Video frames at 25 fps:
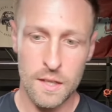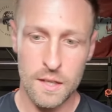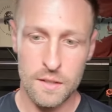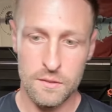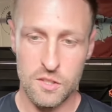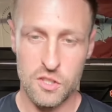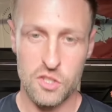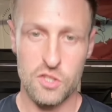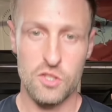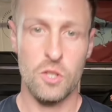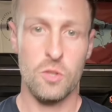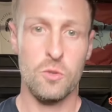
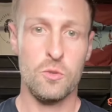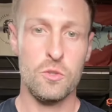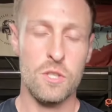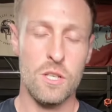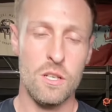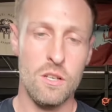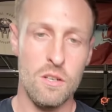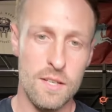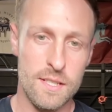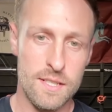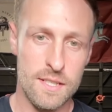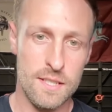the
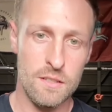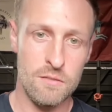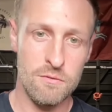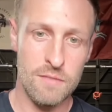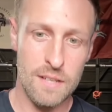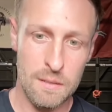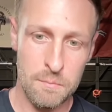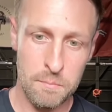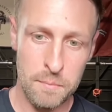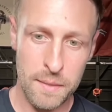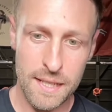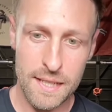socializing
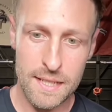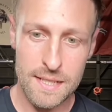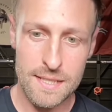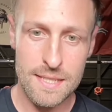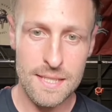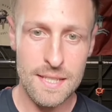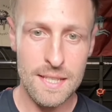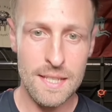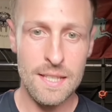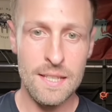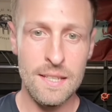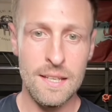around
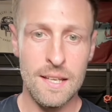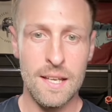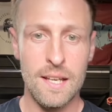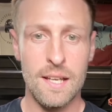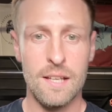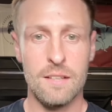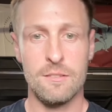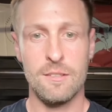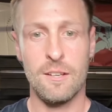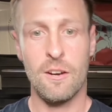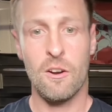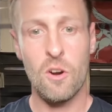PT,
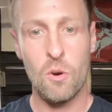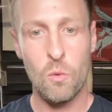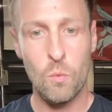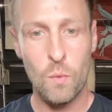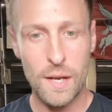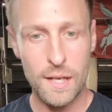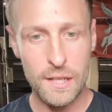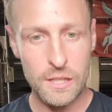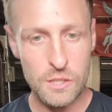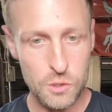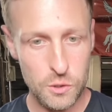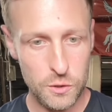there are
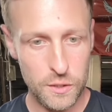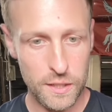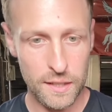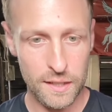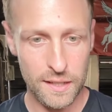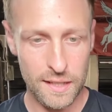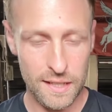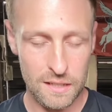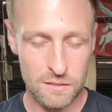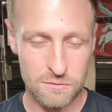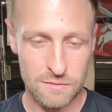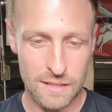ways you can
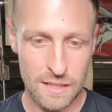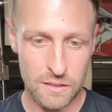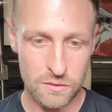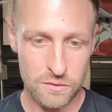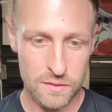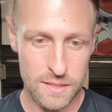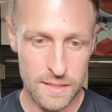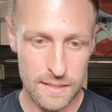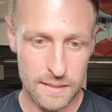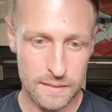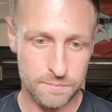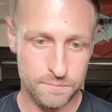get
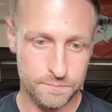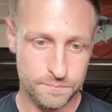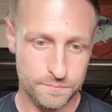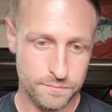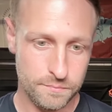around it.